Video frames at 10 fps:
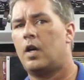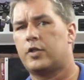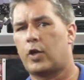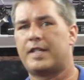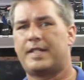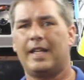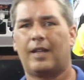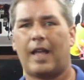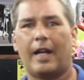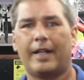So I see a
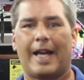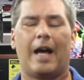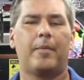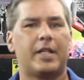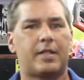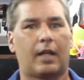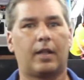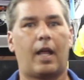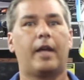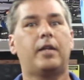lot of comments
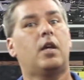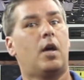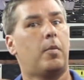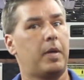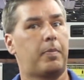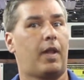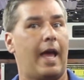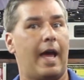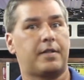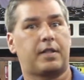online, people
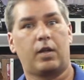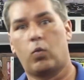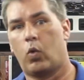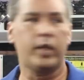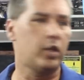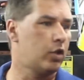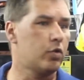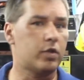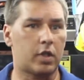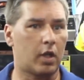asking, what do you
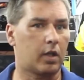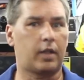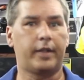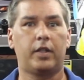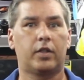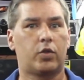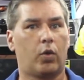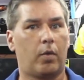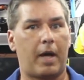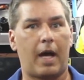use to clean your
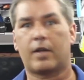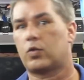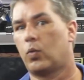toolbox?